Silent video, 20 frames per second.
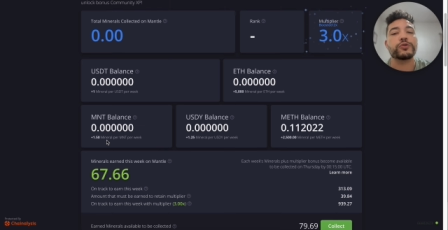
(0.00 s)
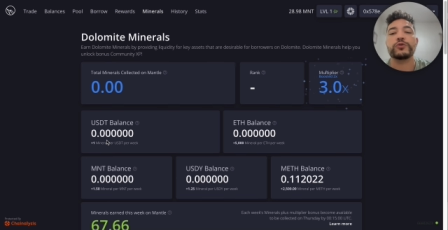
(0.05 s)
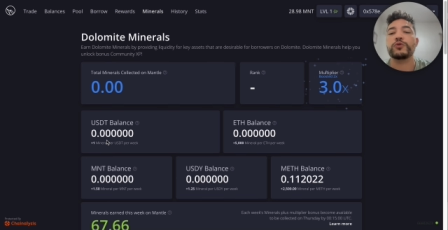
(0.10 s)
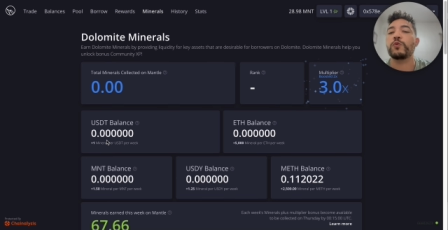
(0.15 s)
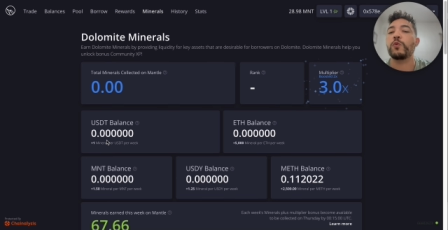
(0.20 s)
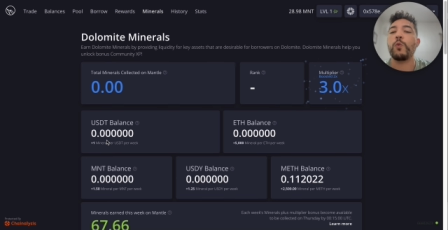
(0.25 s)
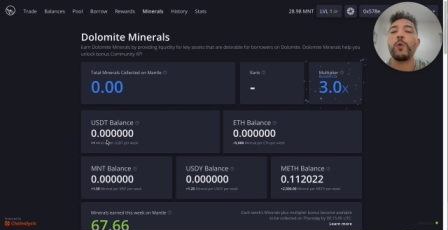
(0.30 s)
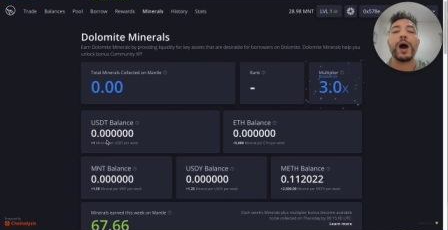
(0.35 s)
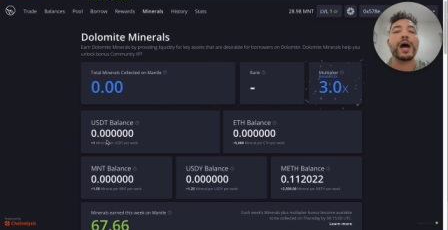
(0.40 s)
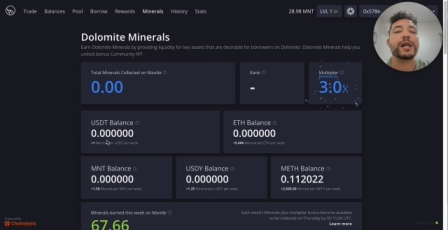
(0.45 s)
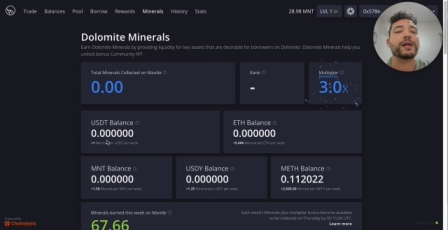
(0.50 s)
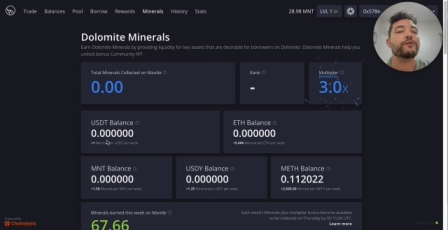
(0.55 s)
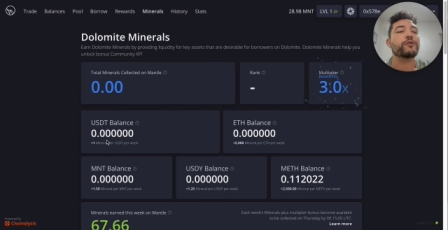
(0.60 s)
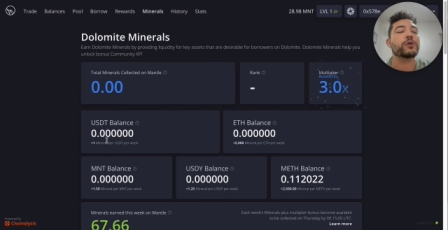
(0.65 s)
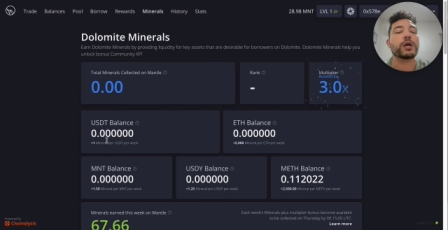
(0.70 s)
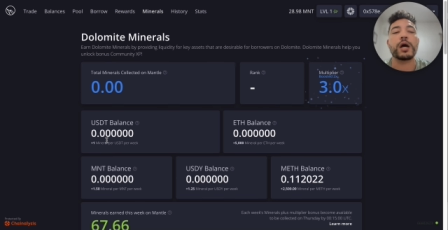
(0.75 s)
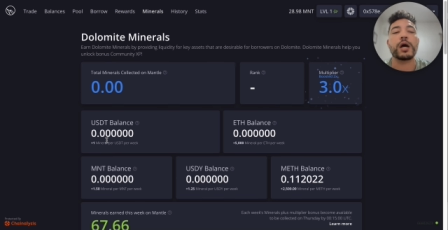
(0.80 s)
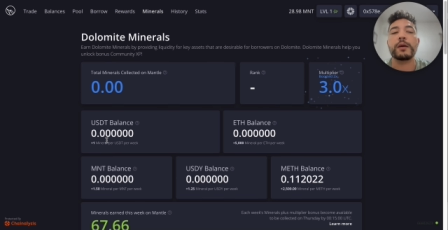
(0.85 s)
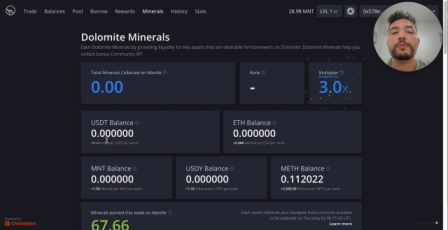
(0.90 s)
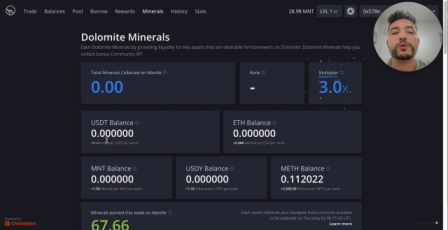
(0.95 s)
So
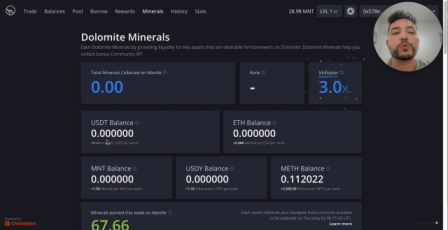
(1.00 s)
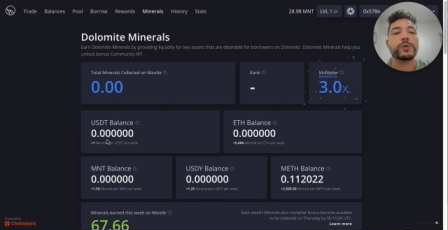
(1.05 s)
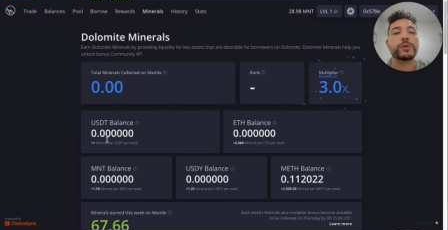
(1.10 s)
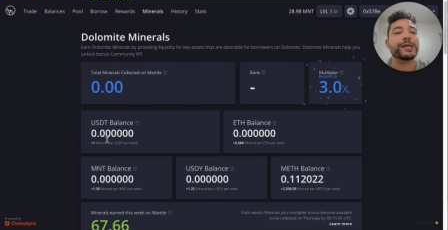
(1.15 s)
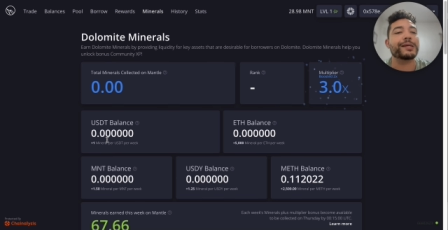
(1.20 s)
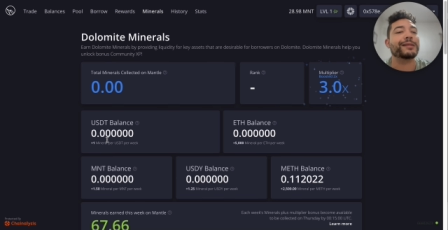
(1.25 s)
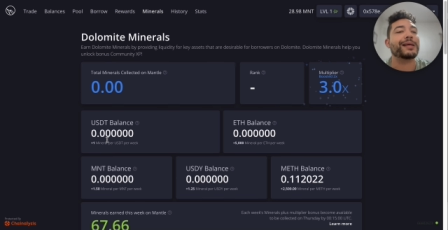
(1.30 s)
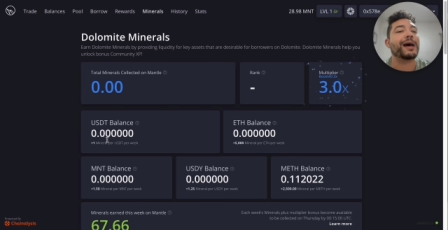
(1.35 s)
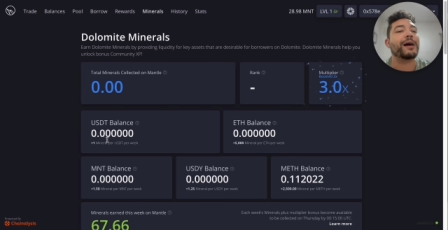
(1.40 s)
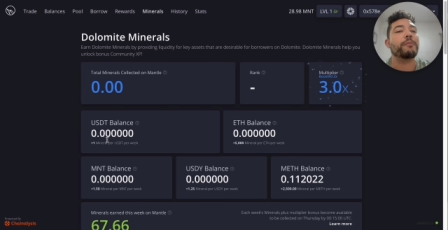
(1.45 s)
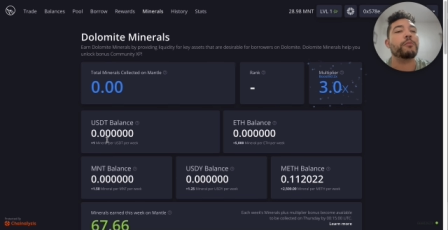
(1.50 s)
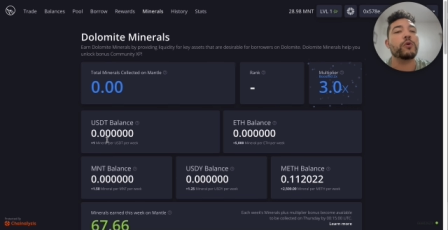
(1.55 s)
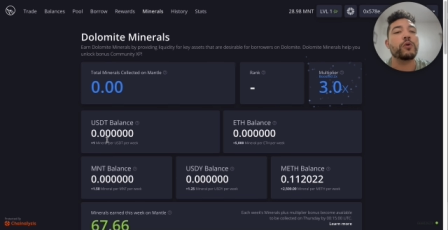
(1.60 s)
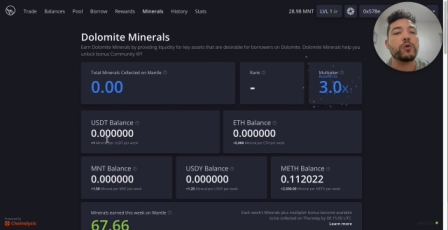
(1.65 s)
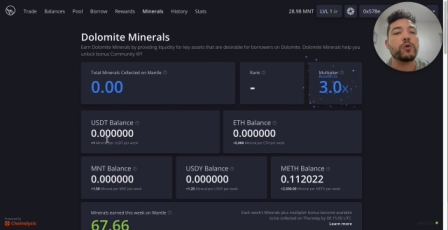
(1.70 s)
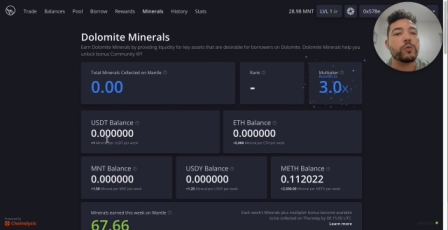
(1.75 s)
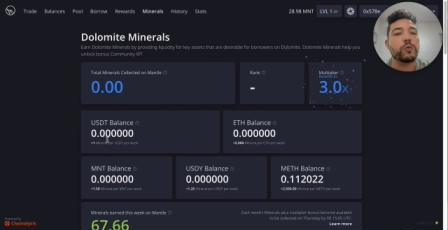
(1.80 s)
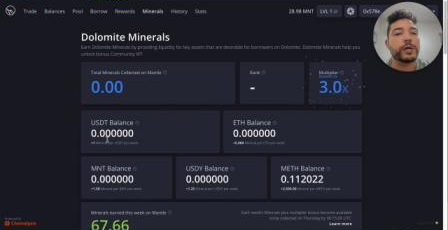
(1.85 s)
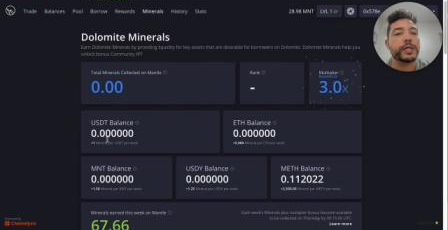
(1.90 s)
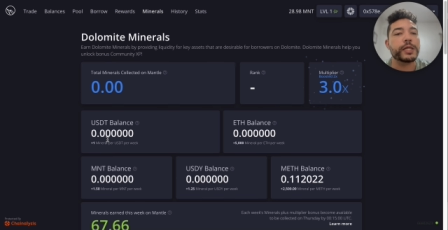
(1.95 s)
whatever comes with it, I'm
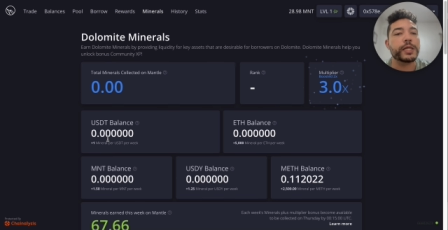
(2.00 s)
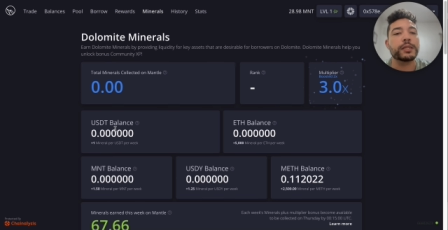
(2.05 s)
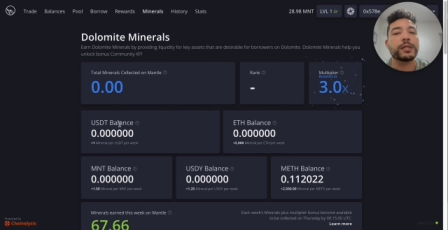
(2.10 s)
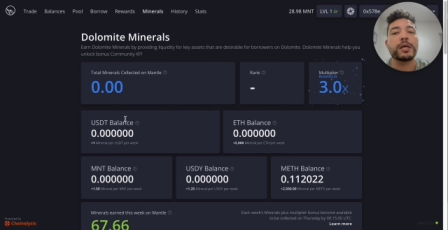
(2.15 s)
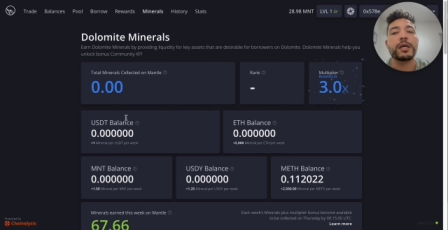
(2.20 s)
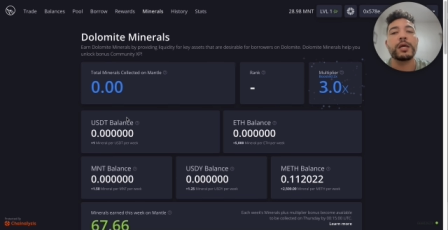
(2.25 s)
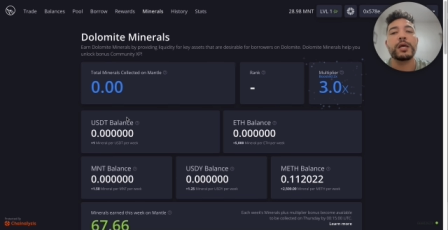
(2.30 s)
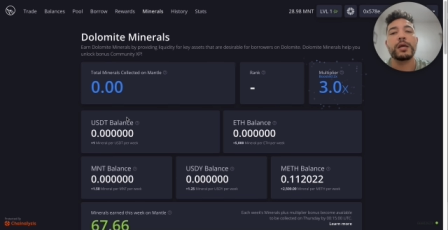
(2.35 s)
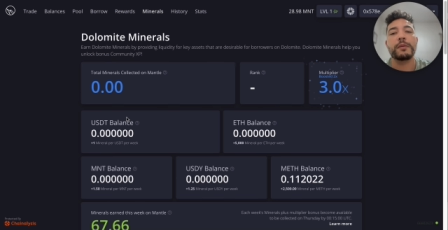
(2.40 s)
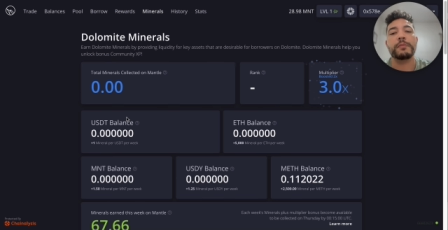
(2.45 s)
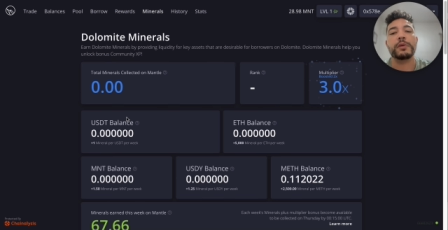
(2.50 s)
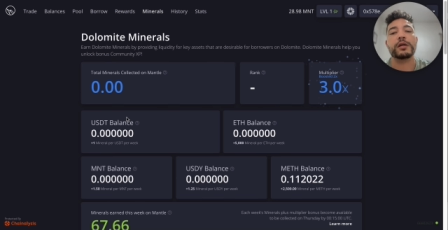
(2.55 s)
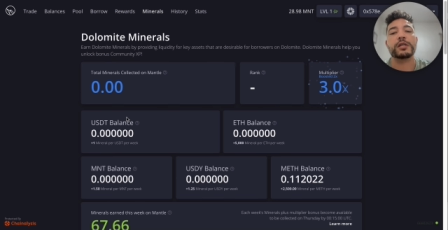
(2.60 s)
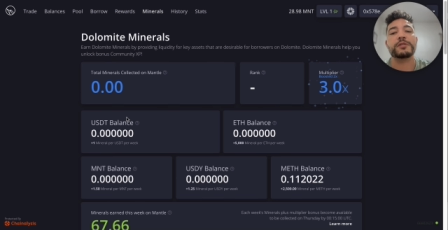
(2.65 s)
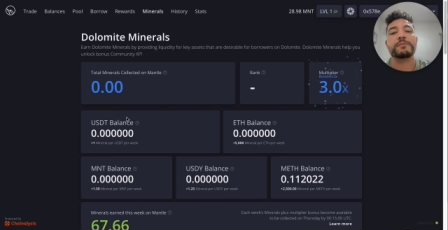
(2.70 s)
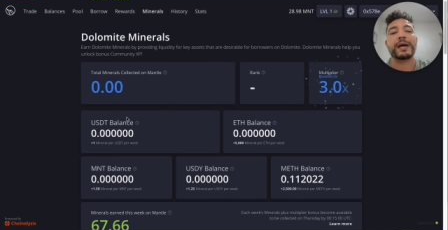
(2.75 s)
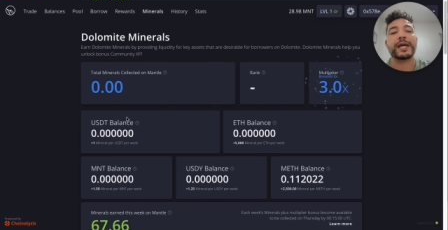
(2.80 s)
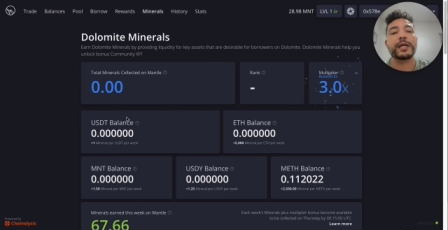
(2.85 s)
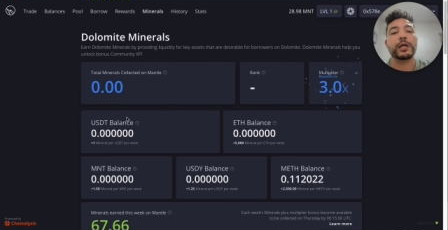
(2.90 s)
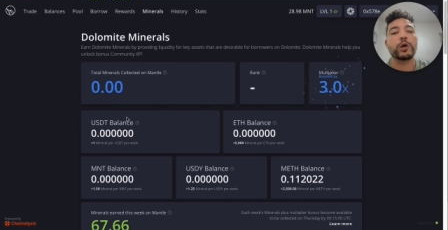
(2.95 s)
cool with it
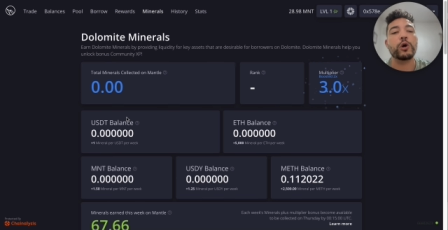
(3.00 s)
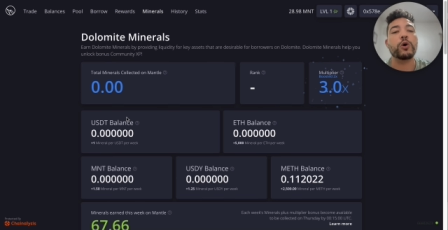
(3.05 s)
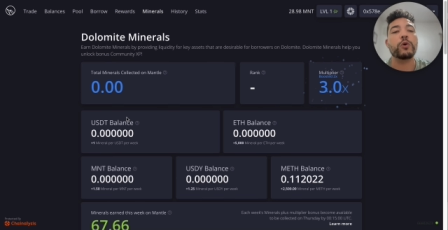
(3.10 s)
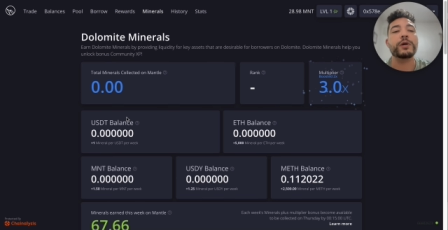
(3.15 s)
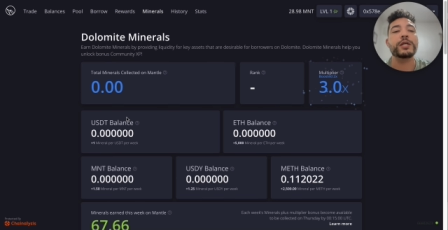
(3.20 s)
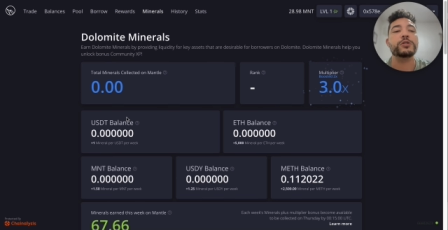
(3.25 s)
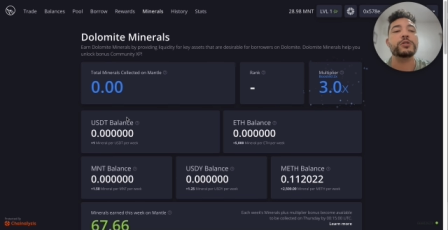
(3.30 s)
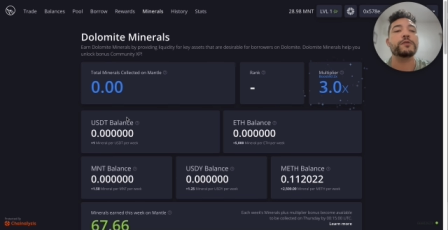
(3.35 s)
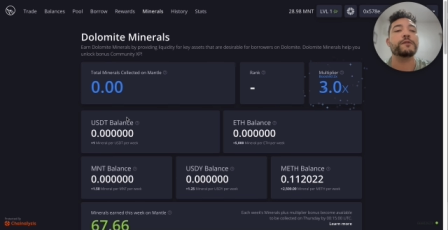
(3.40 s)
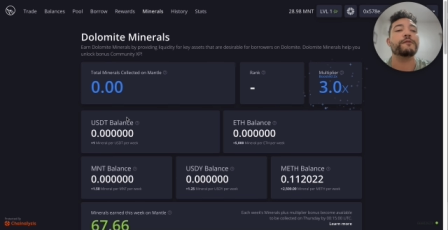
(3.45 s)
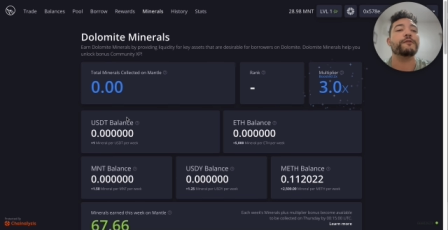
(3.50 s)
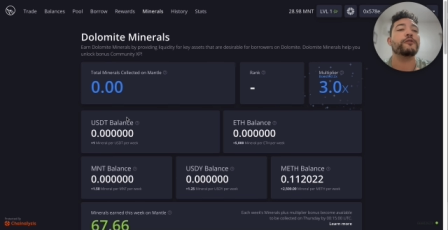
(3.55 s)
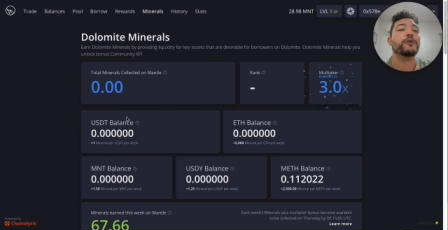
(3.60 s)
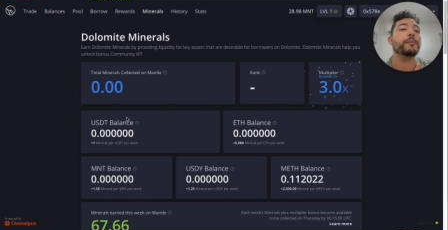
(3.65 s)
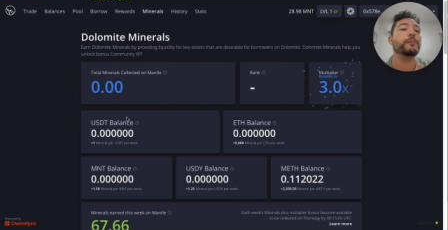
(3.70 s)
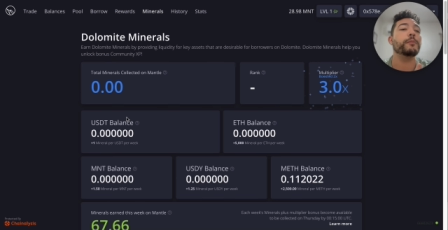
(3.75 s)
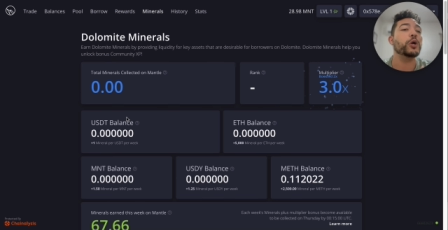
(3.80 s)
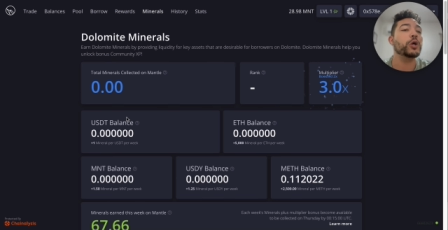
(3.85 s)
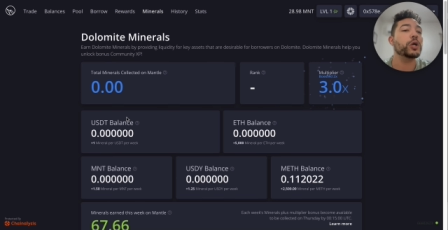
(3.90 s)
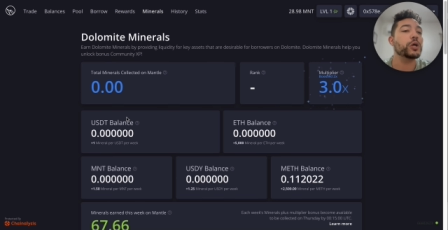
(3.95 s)
because my goal is to
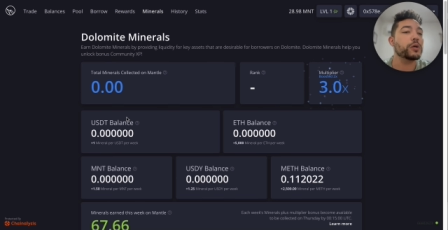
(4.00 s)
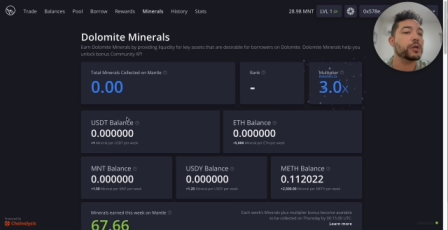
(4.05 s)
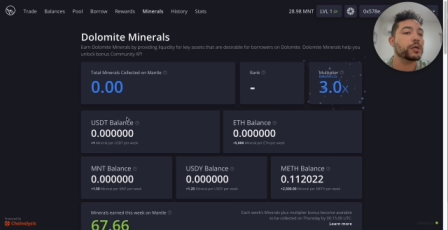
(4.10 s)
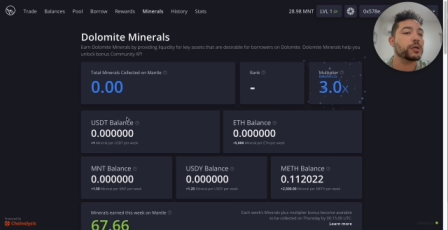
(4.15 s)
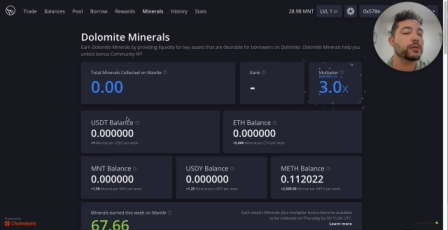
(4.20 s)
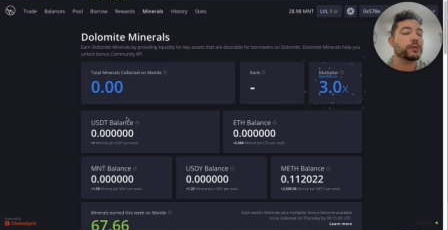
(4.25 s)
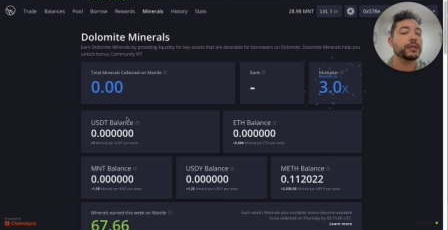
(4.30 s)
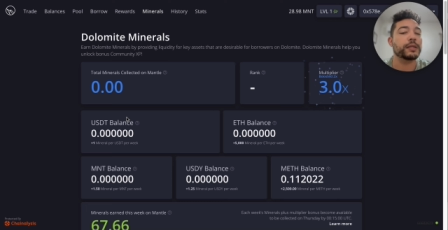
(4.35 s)
farm Cook,